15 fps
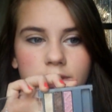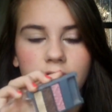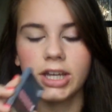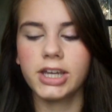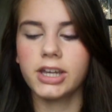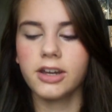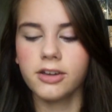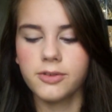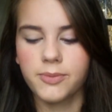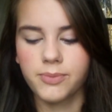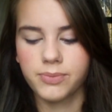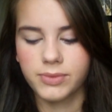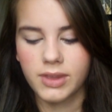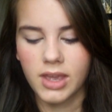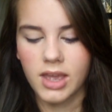right here.
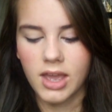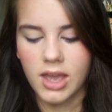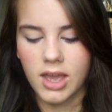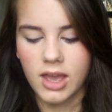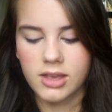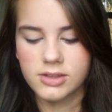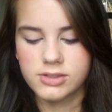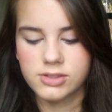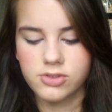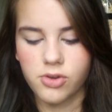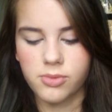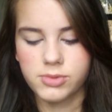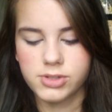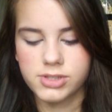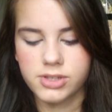So
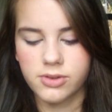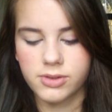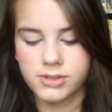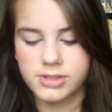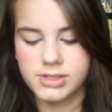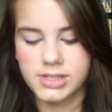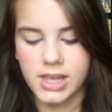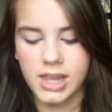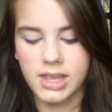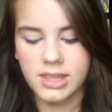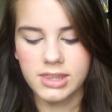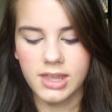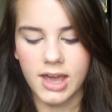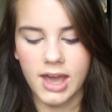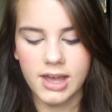I'm just going to
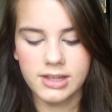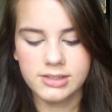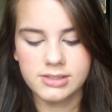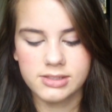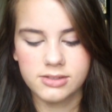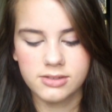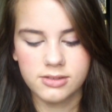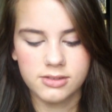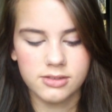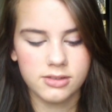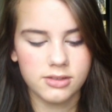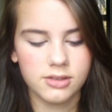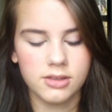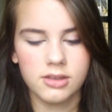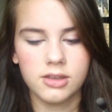take that,
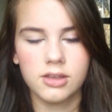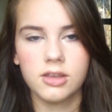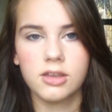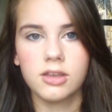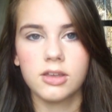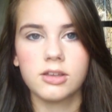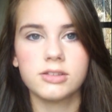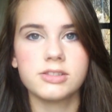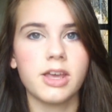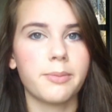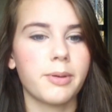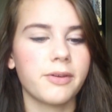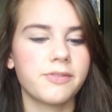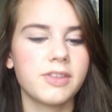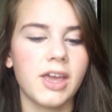
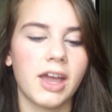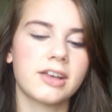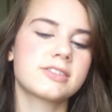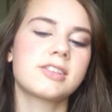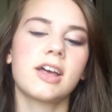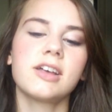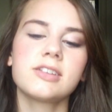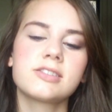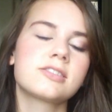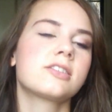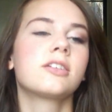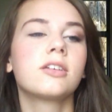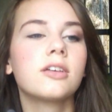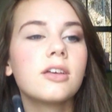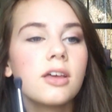tap off the excess,